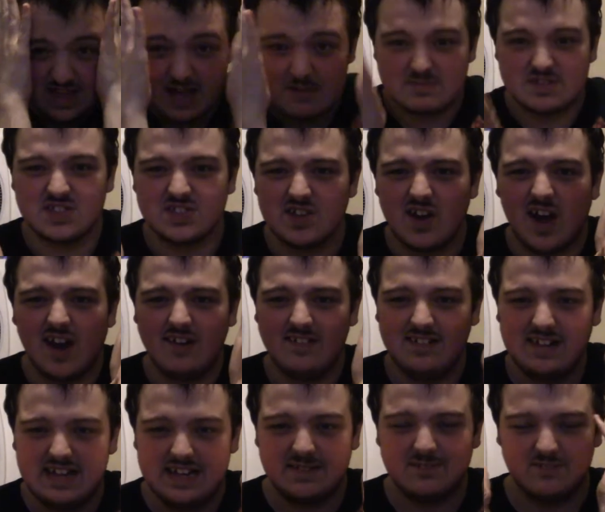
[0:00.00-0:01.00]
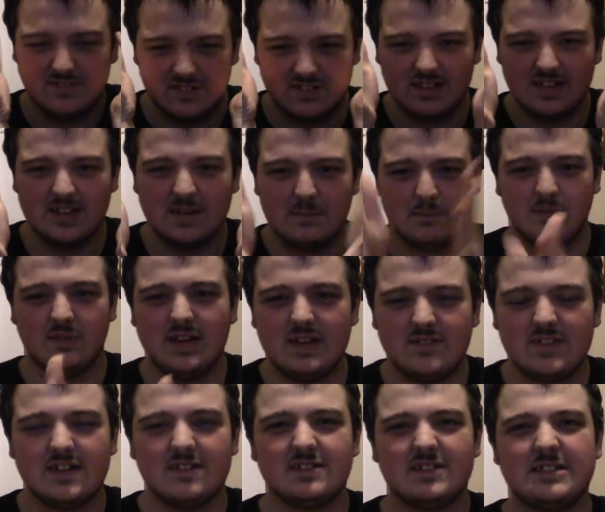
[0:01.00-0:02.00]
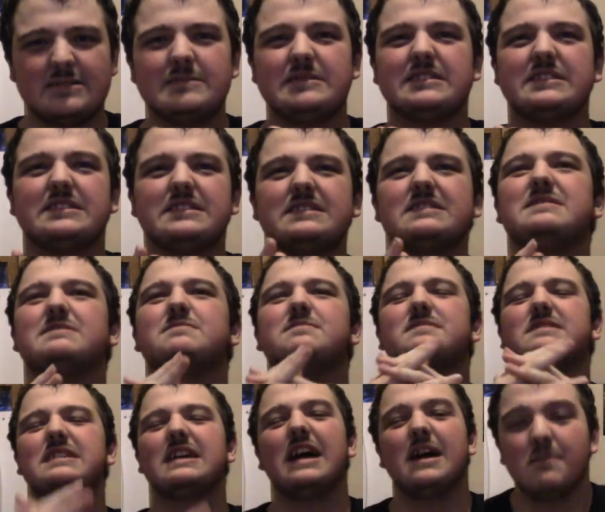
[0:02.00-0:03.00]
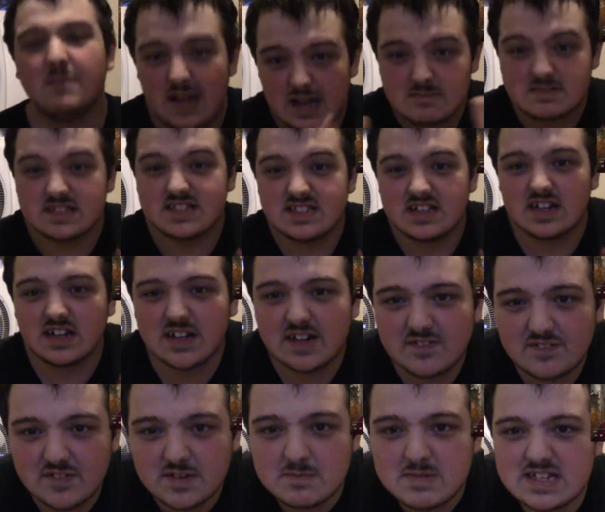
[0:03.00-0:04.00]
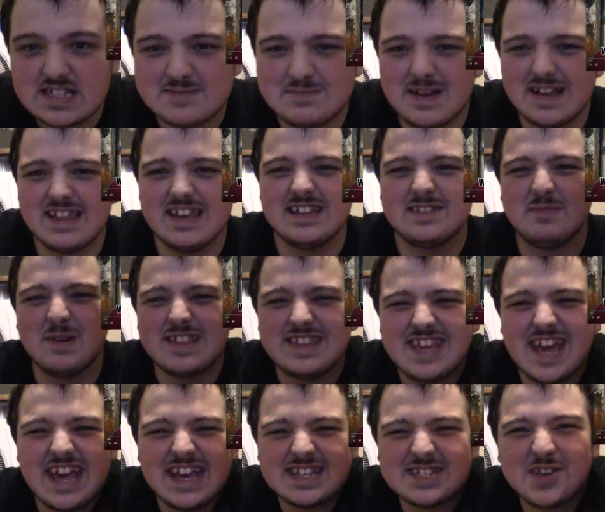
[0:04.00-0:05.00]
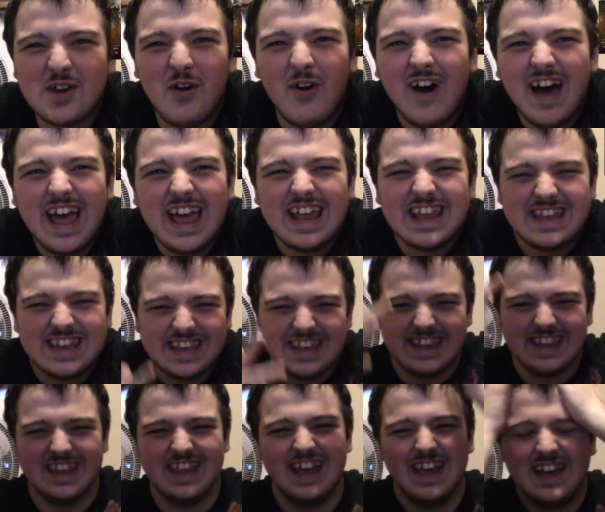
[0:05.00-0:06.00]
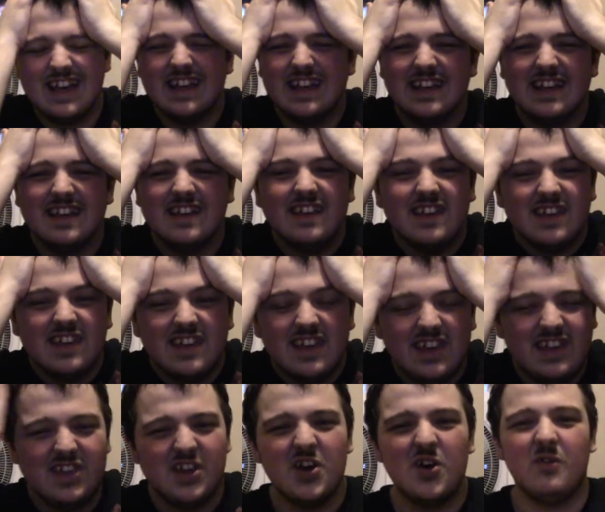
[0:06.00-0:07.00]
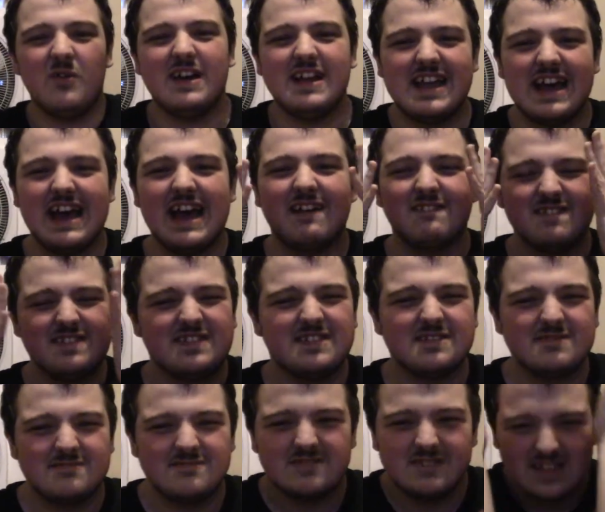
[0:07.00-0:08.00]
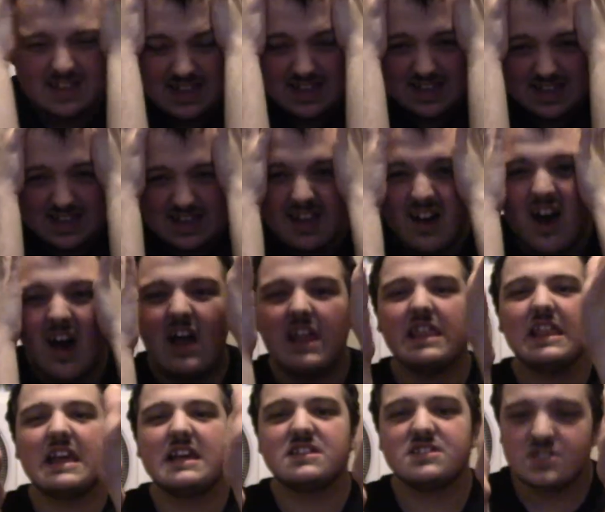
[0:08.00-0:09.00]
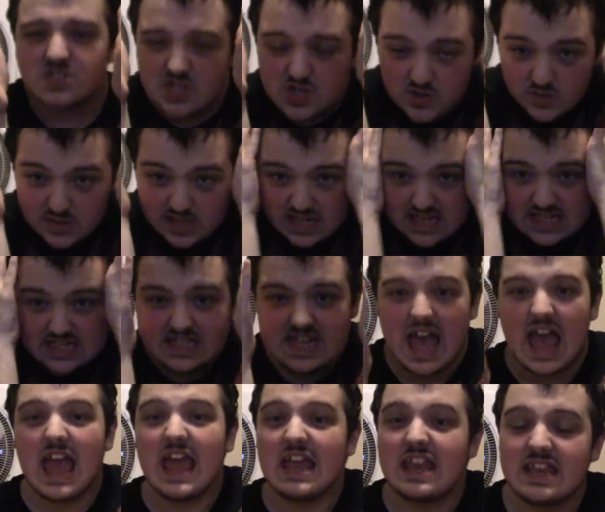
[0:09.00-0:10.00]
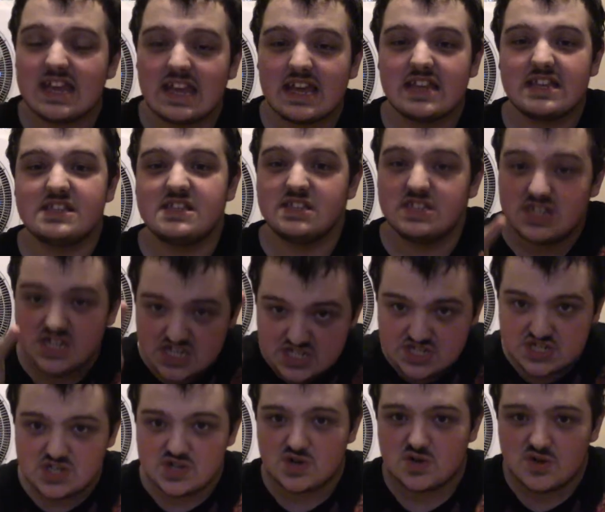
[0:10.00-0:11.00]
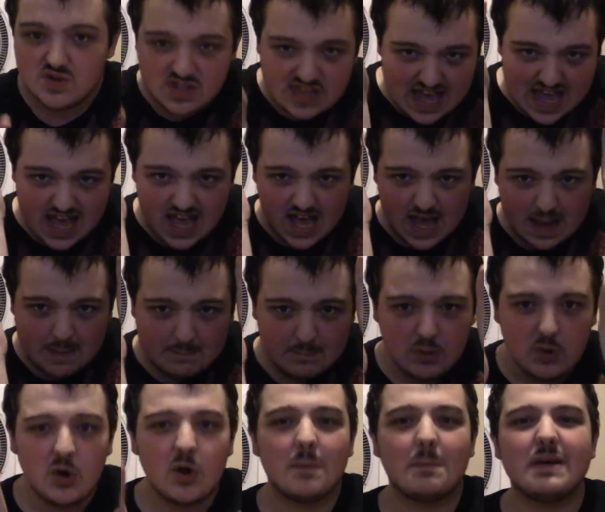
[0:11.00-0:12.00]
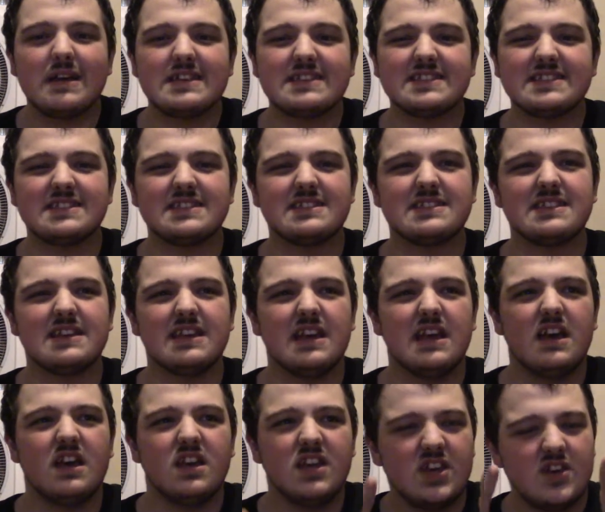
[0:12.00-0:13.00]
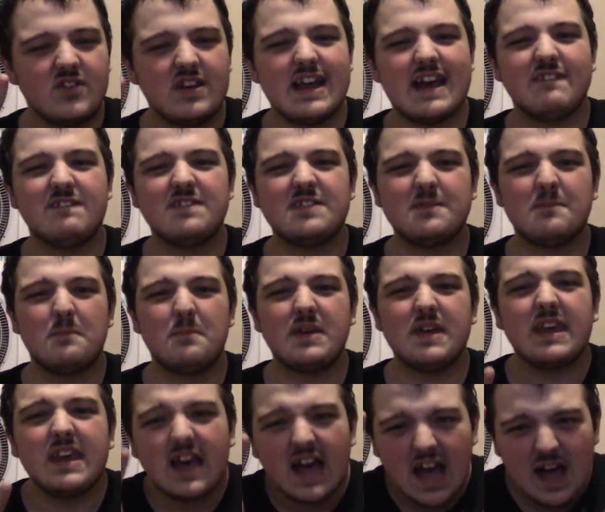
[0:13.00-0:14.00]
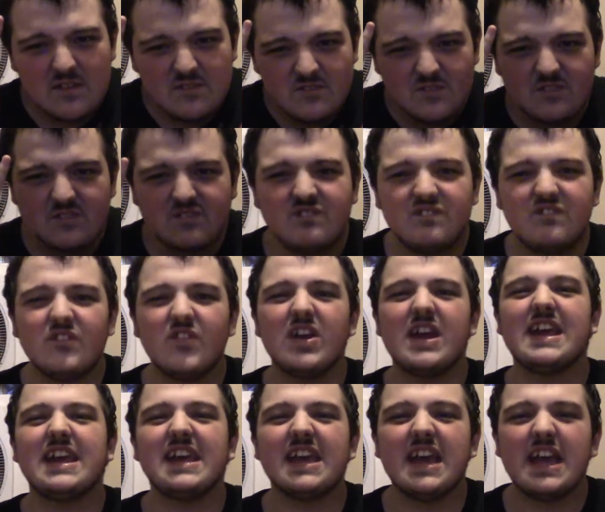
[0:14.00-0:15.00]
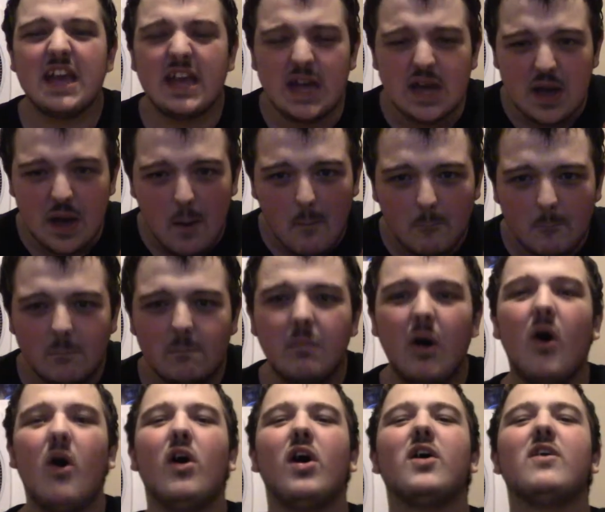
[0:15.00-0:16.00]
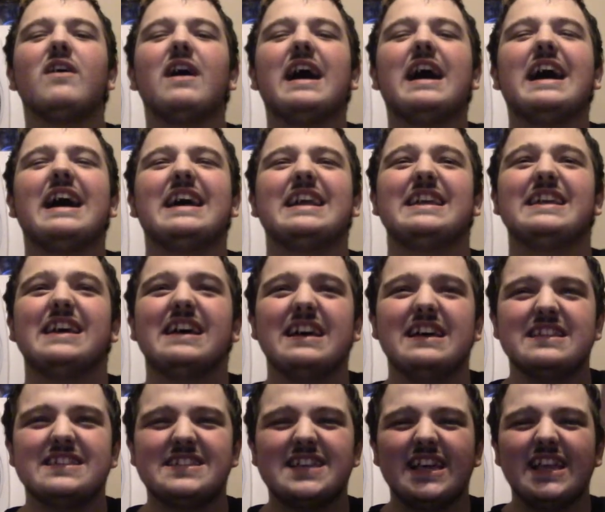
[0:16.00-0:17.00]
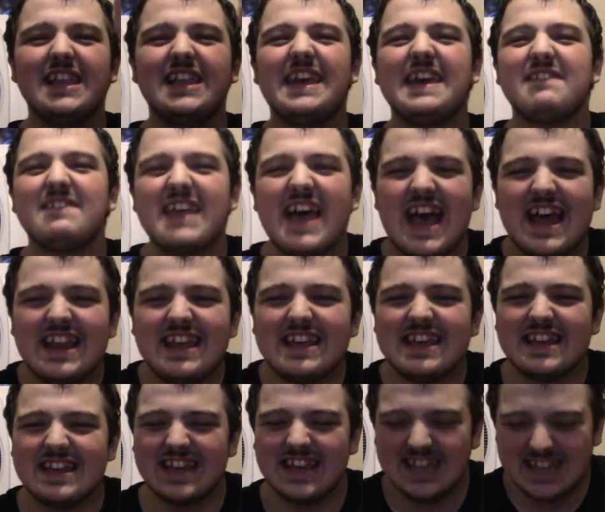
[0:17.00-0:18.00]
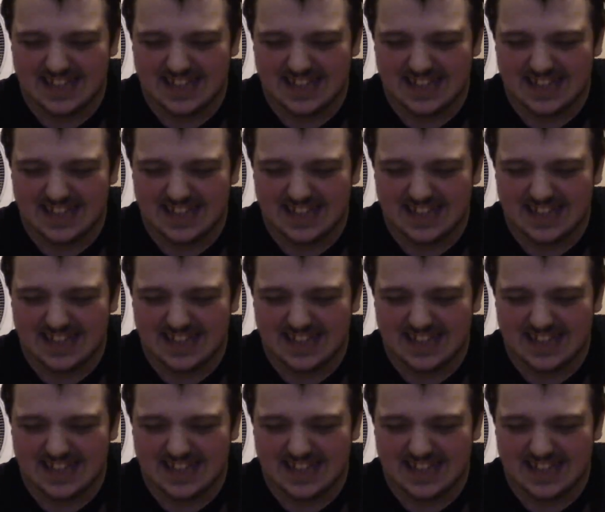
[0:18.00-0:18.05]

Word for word: I'm sorry for all the brief interruptions, but I'm a sucker for misspellings, but this one. You would have to, like... Unless you intended to do that on purpose, you would have to be a freaking moron to leave that in.